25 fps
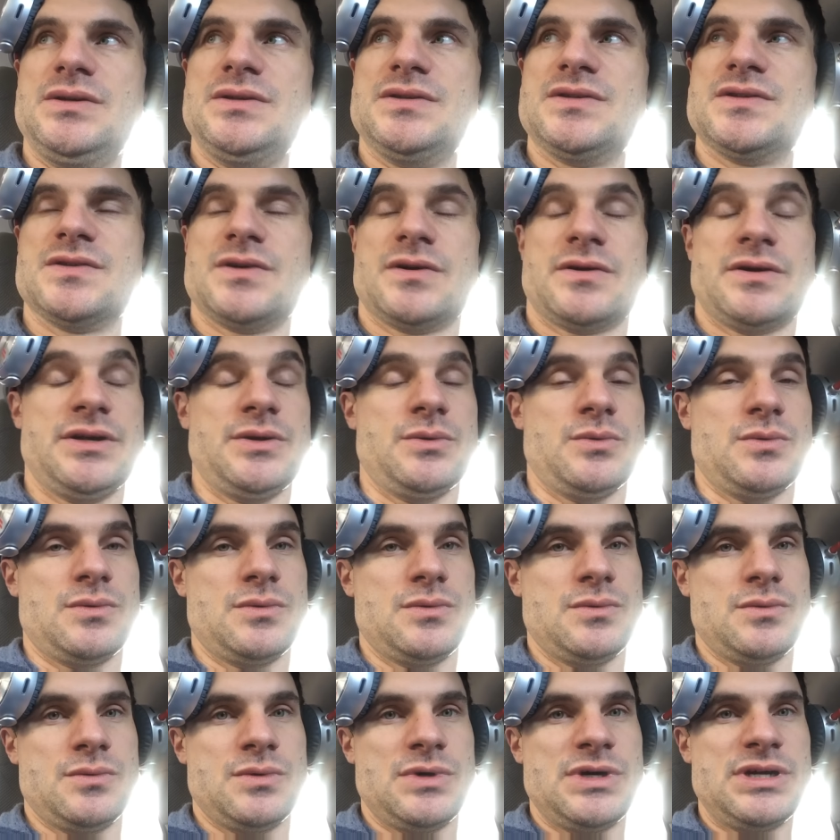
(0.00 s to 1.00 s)
Sorry,
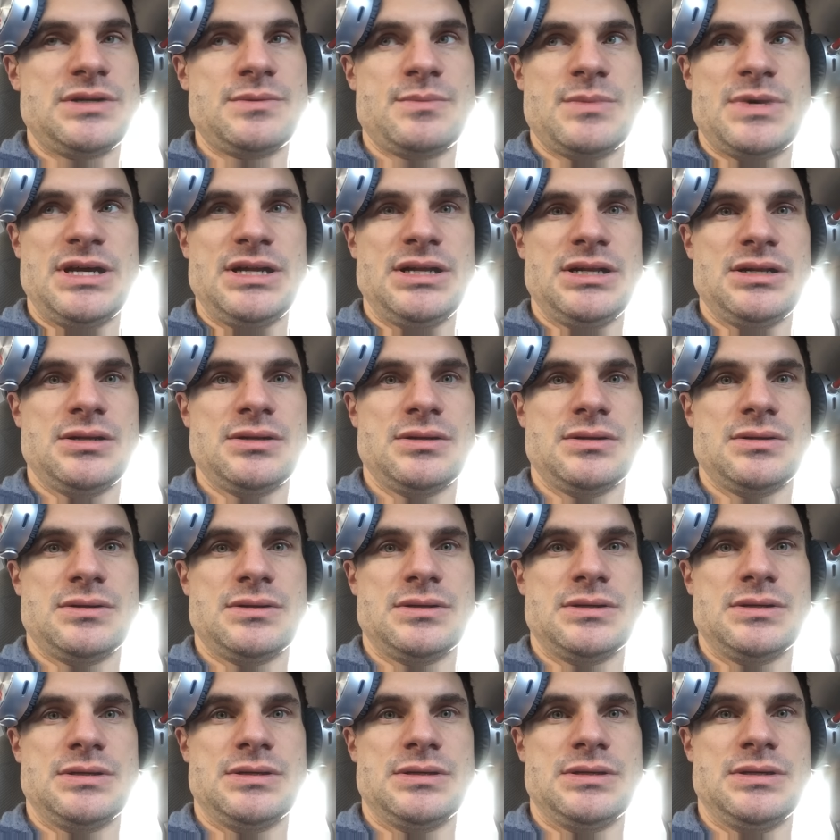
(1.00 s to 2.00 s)
what, Michael?
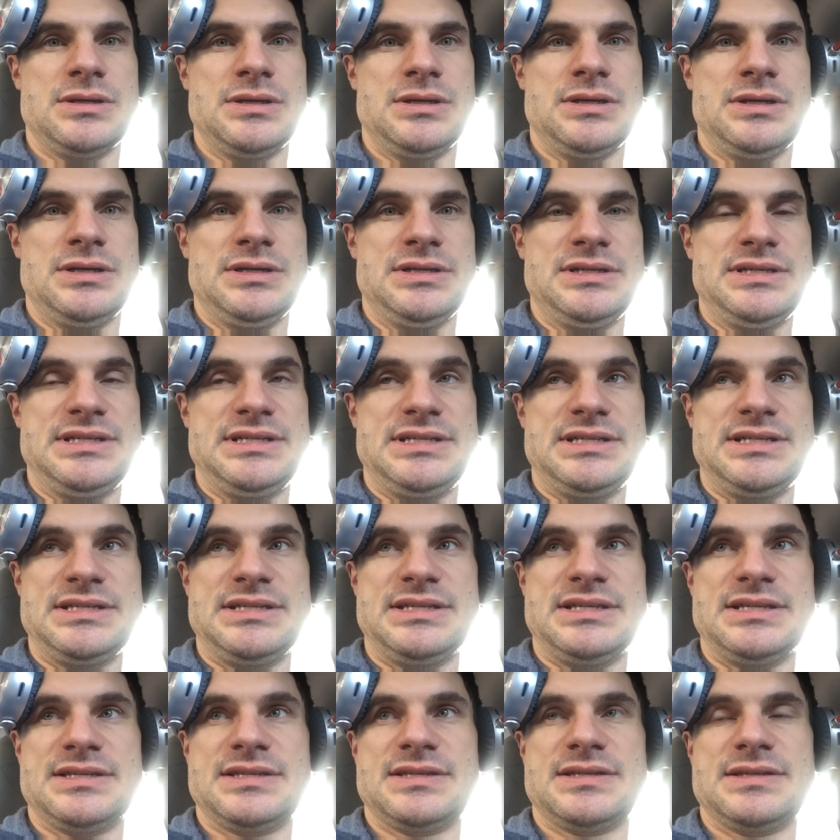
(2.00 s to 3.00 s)

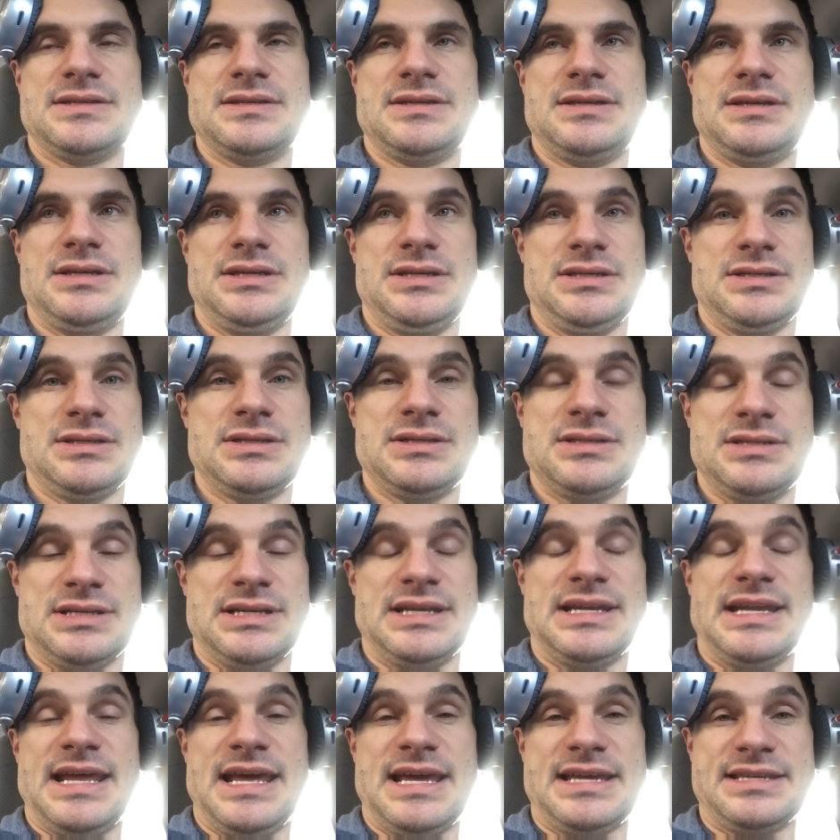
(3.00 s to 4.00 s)
This is the
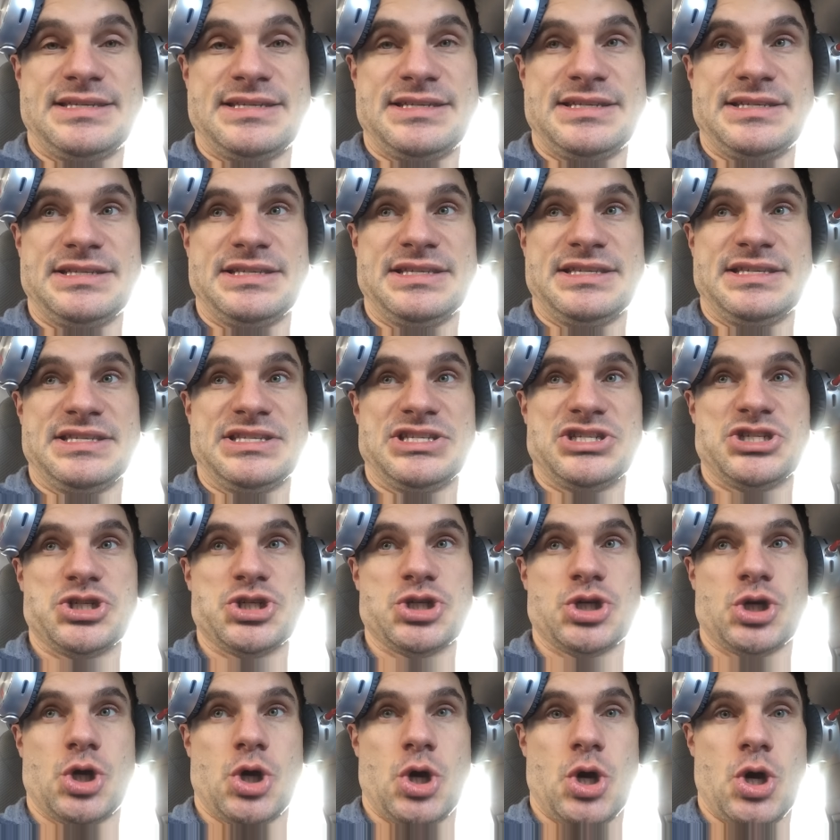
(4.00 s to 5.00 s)
last
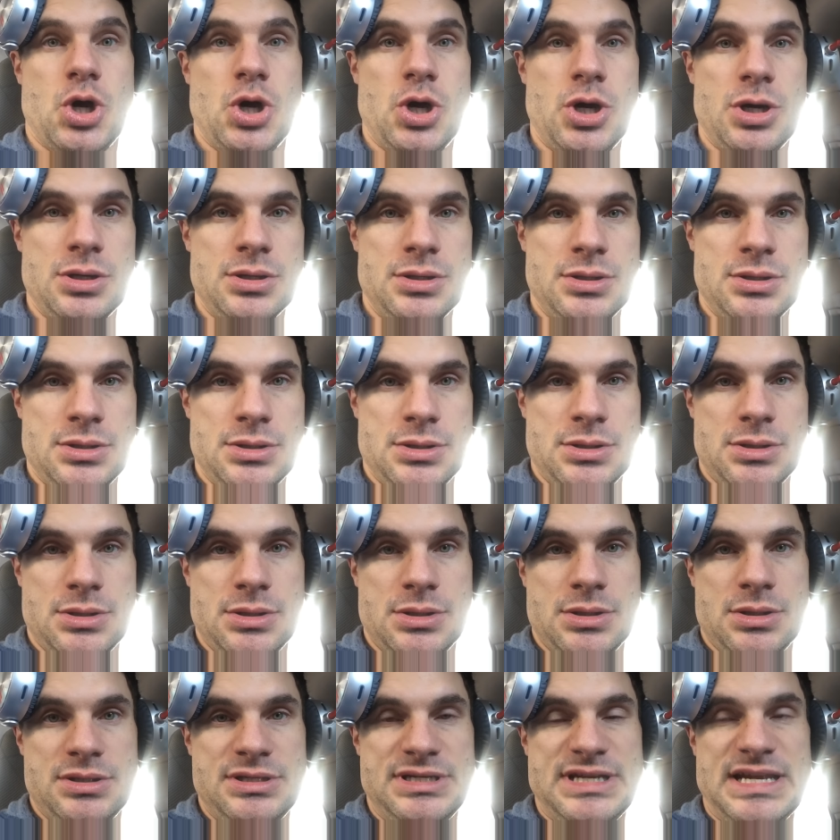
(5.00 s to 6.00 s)
straw?
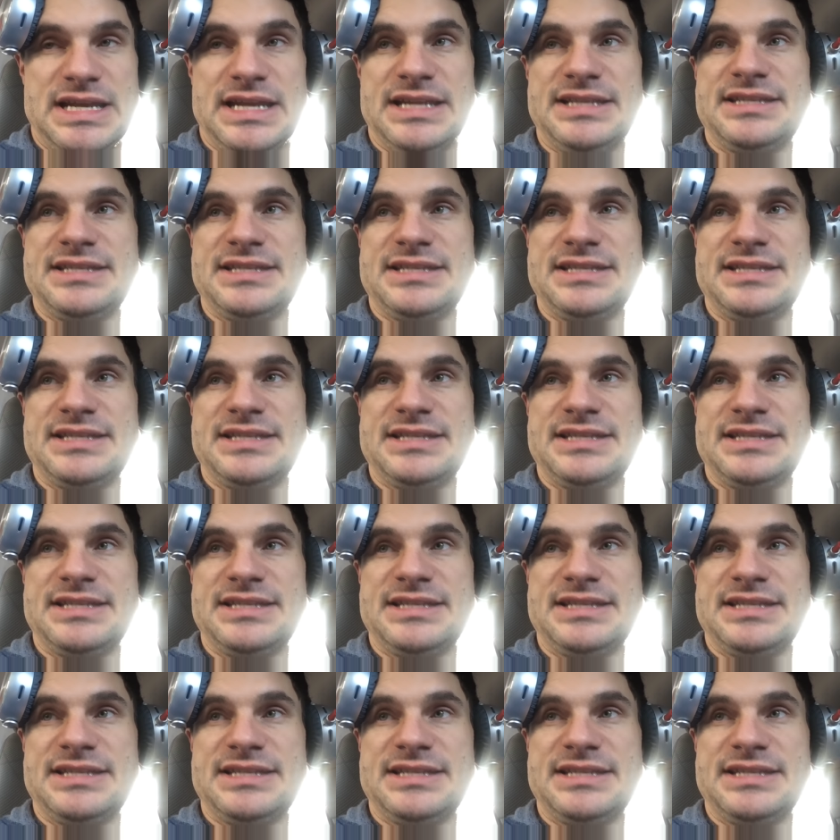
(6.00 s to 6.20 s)
Der